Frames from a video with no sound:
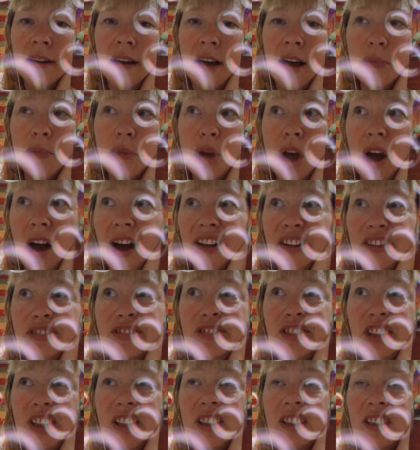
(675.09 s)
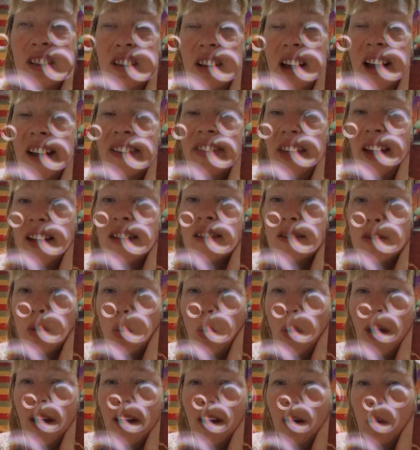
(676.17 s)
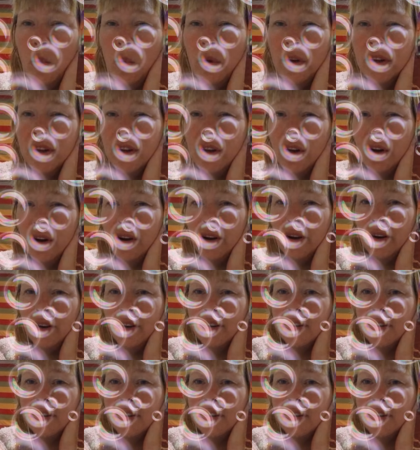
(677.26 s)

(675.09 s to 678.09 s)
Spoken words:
I'm kind of feeling like that's the way I want to go.